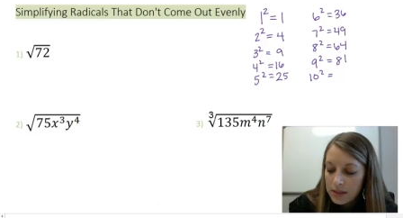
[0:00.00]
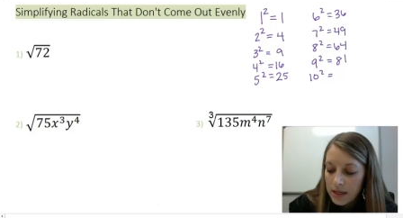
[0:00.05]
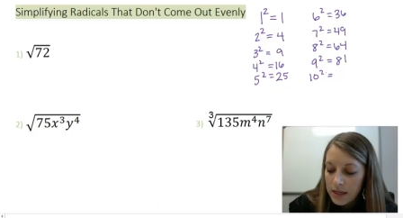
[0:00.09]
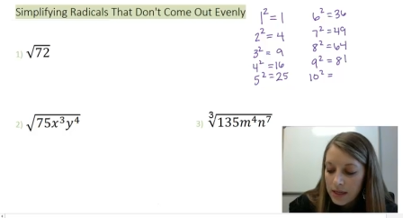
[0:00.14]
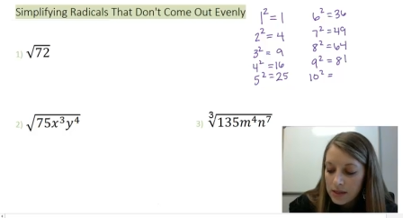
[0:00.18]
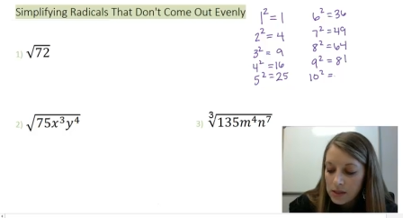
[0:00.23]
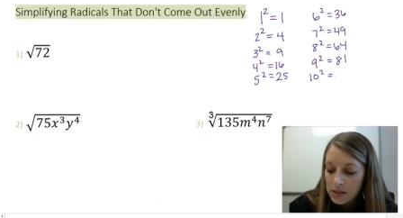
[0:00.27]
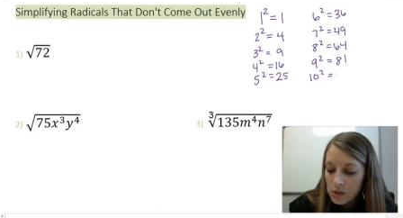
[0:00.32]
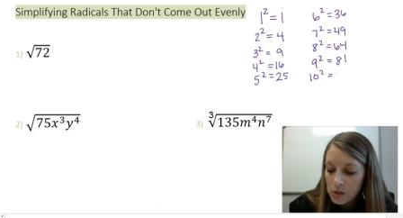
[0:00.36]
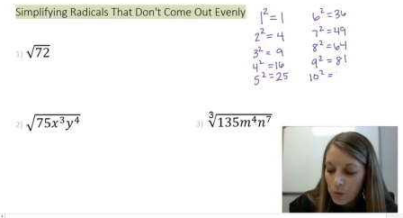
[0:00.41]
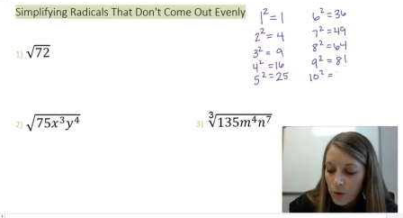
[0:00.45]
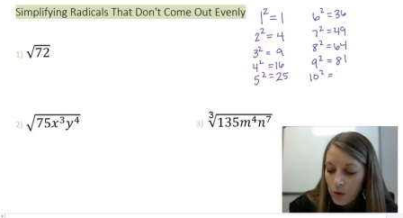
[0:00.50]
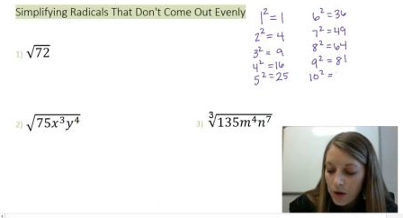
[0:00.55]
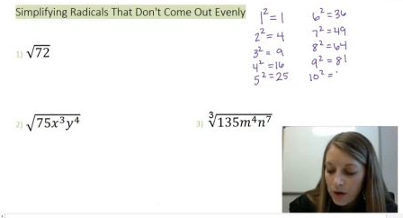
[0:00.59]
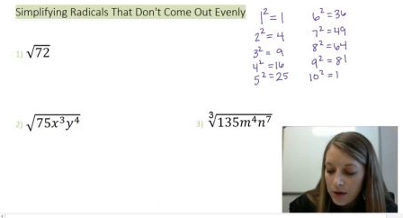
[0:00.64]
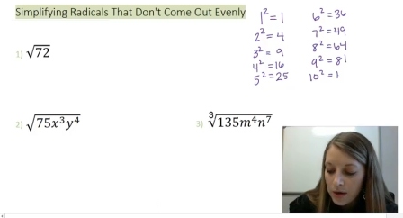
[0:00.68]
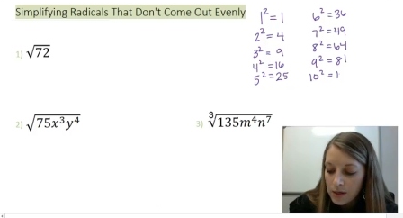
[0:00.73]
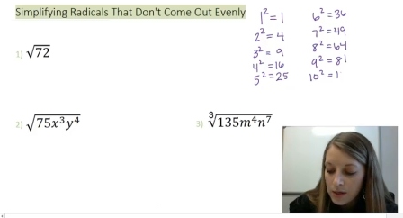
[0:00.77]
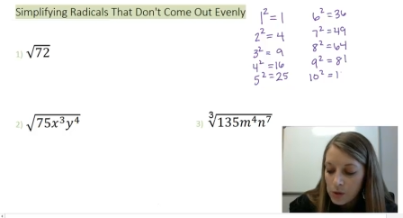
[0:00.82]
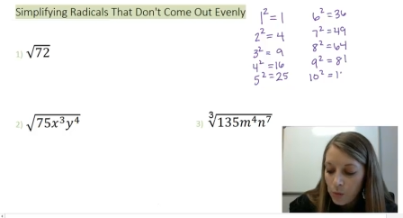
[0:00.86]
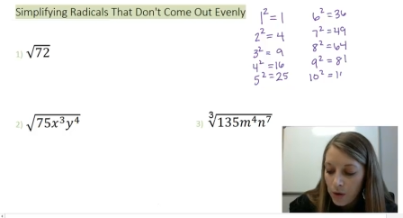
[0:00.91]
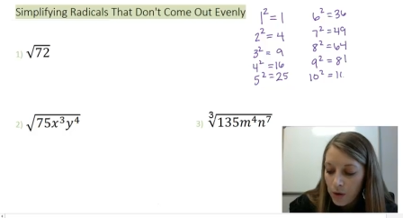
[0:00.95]
10 squared
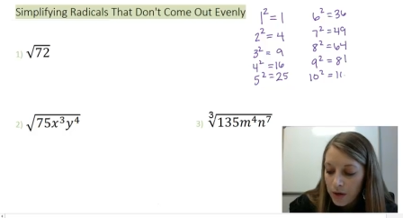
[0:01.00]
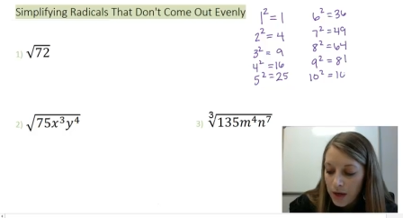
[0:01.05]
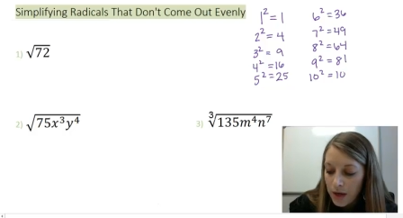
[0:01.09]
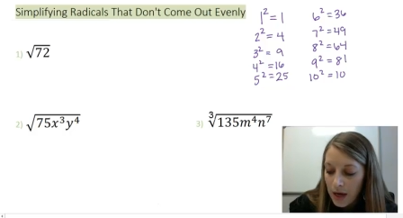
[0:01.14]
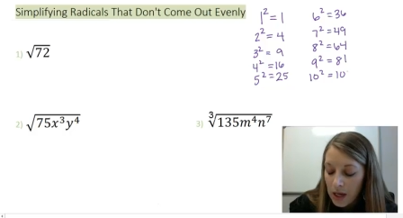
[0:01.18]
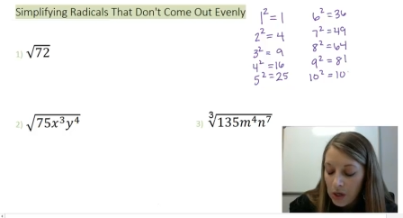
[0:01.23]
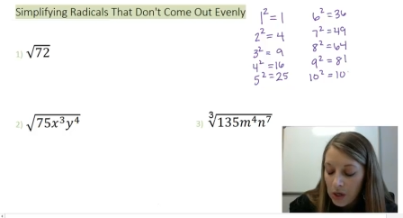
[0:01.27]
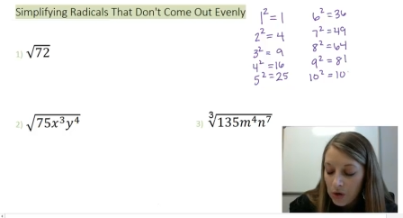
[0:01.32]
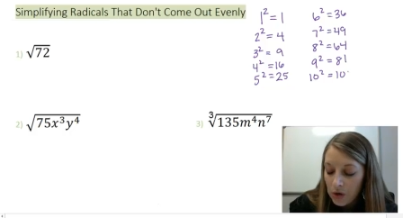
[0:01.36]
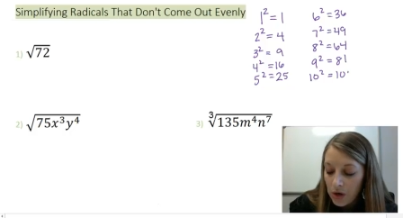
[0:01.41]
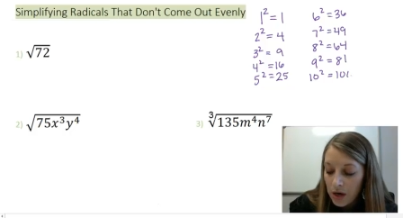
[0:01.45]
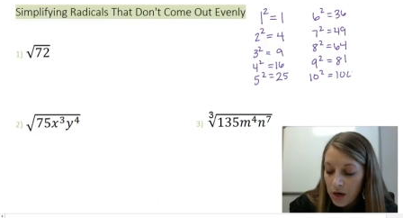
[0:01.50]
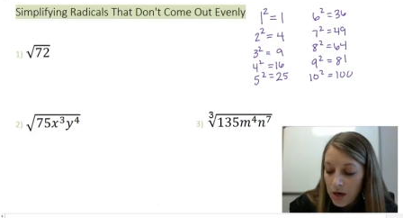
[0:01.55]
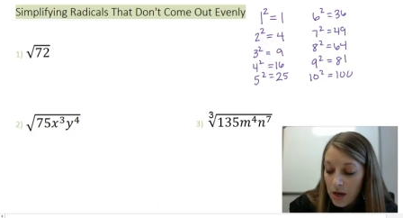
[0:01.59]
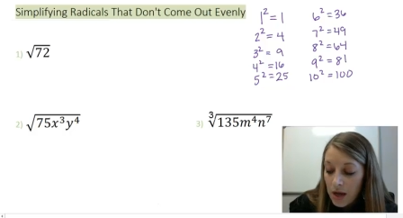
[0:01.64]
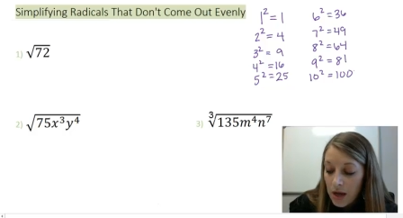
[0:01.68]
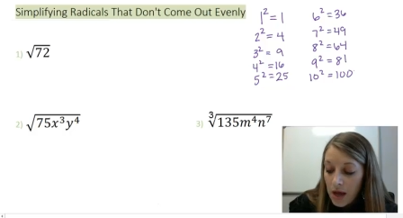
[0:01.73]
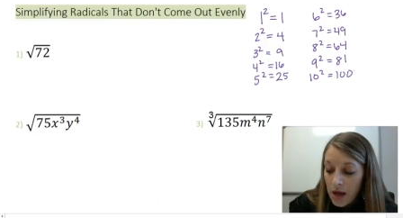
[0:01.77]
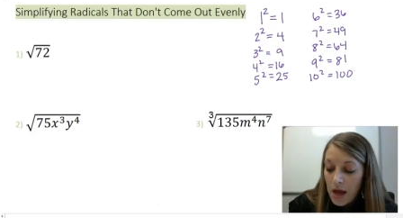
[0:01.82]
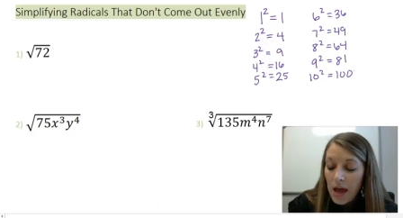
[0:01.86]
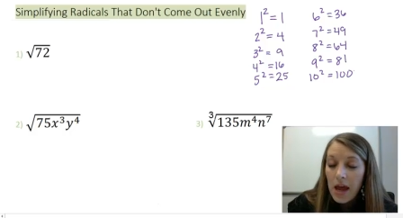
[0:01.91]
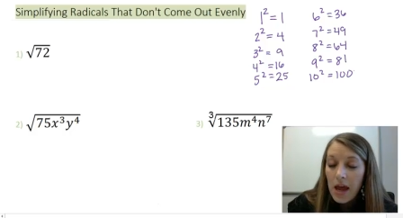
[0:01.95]
is 100,
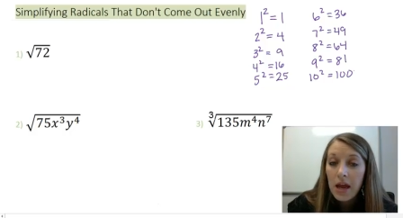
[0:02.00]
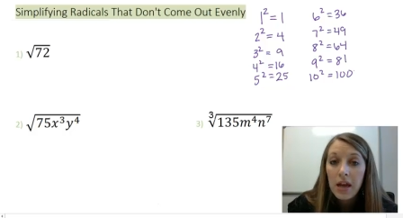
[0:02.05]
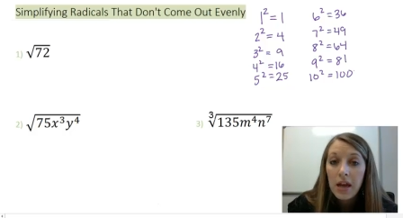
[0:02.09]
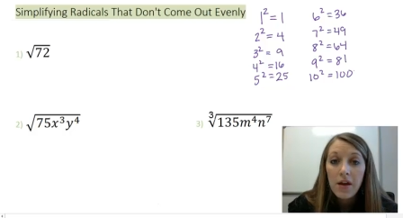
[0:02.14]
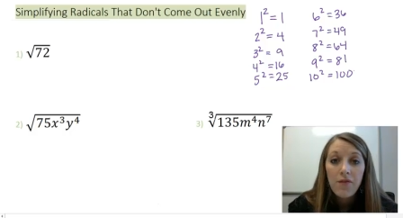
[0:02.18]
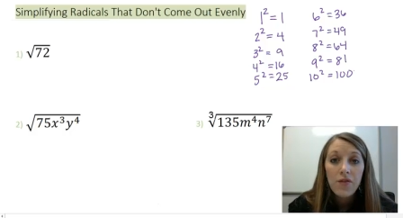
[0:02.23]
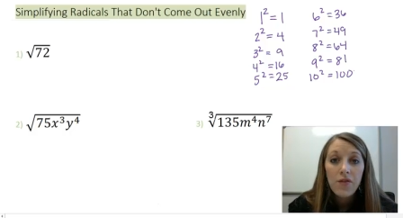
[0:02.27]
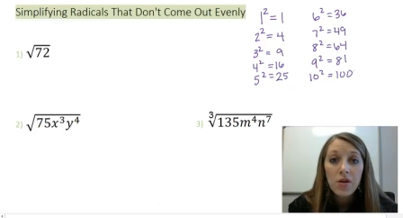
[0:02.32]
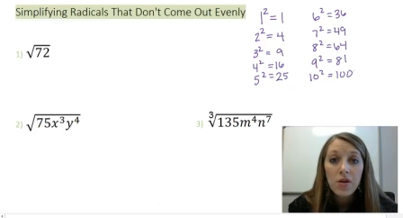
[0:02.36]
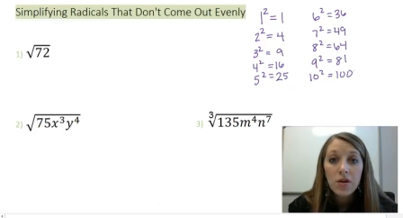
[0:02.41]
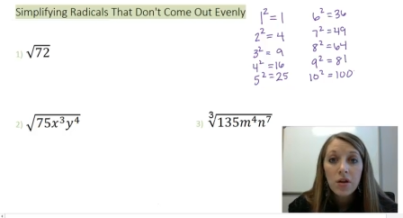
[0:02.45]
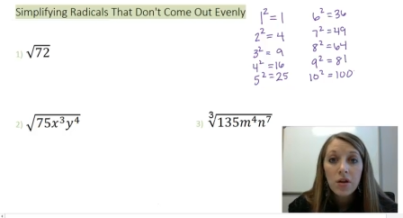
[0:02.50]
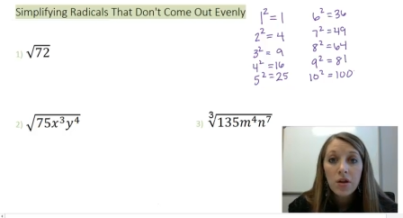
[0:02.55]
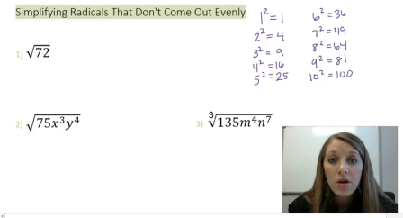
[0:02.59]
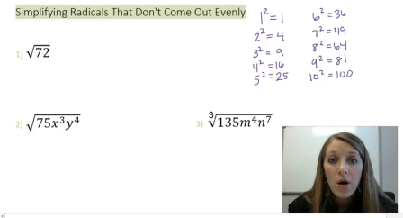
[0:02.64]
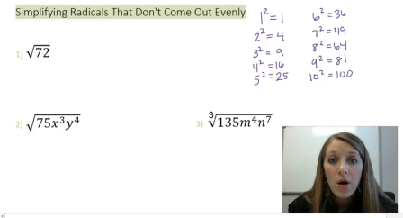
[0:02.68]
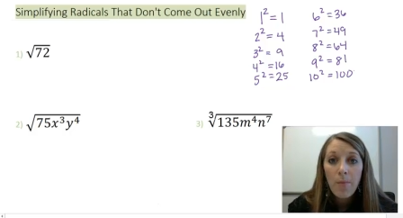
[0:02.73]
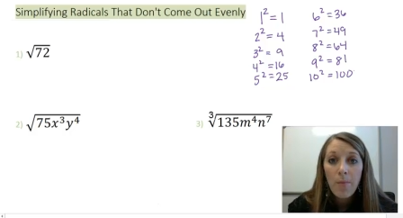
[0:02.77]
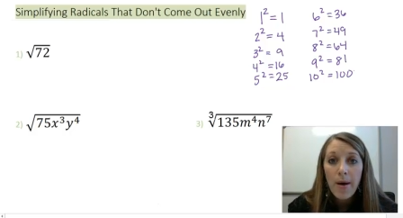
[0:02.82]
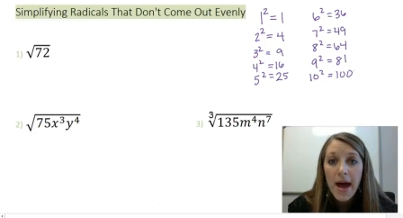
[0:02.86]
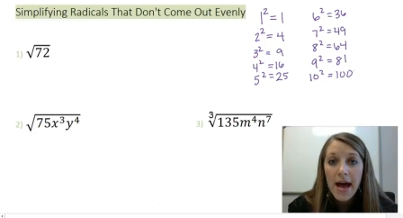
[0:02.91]
and if you can go